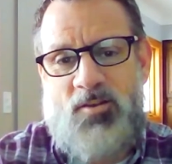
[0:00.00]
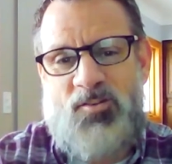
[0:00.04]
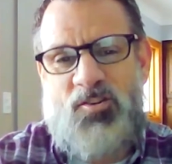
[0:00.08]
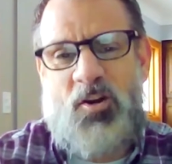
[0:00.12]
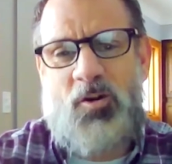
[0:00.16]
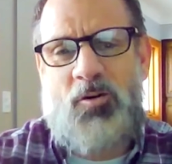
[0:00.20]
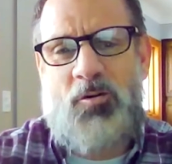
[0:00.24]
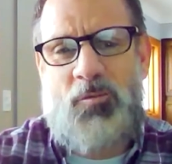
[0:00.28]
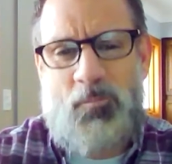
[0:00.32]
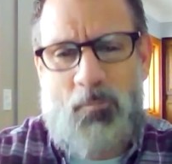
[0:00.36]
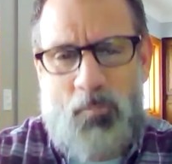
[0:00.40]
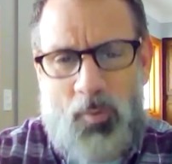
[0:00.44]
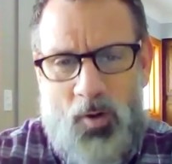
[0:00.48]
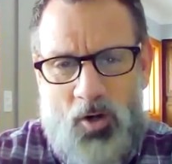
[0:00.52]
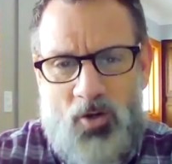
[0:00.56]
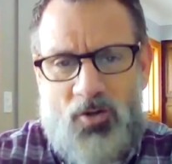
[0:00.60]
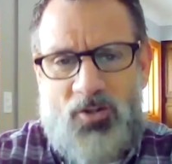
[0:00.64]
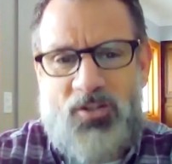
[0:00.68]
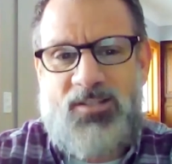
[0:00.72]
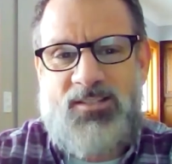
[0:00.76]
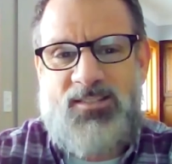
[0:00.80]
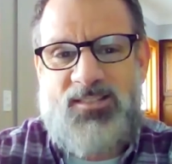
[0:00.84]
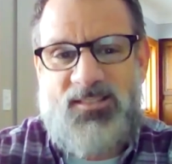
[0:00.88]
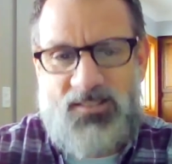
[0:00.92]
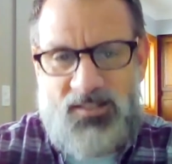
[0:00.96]
Narden Park
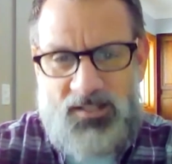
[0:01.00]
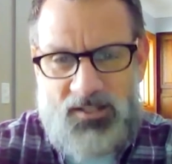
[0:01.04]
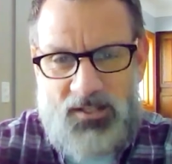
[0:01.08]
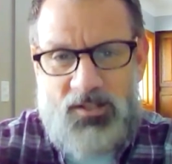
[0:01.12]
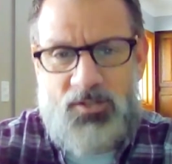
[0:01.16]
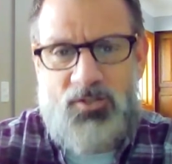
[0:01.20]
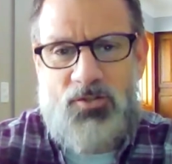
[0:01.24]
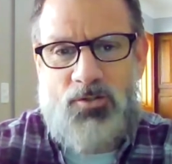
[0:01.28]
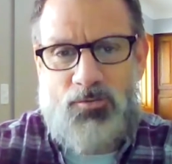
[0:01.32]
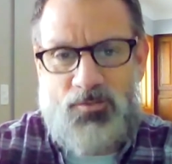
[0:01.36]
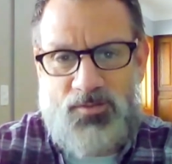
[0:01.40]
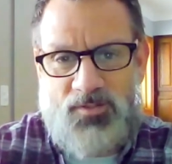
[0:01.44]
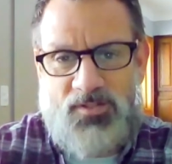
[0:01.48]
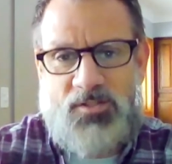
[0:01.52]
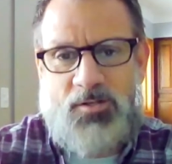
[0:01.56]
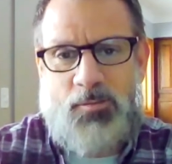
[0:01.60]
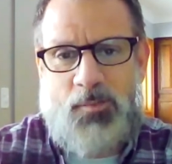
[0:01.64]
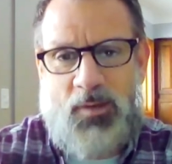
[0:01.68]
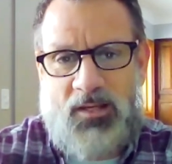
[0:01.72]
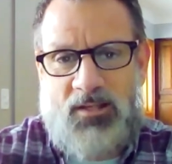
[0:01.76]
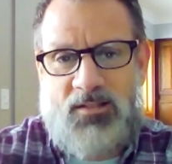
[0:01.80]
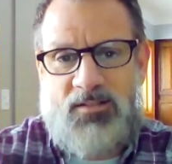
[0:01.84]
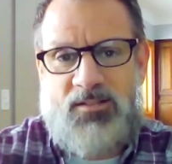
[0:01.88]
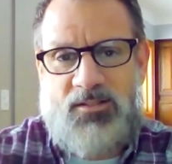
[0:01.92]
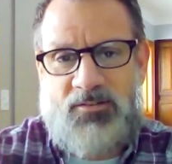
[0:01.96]
continues to
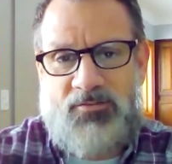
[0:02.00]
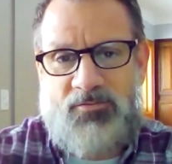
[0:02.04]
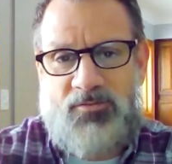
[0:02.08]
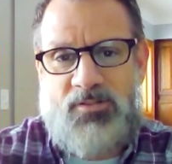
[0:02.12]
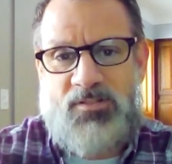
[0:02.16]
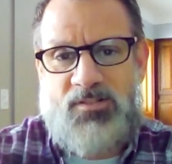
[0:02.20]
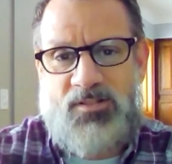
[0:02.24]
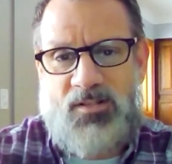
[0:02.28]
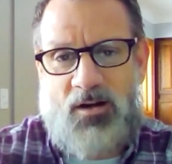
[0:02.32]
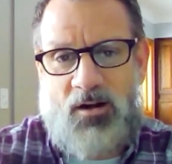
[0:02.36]
make a difference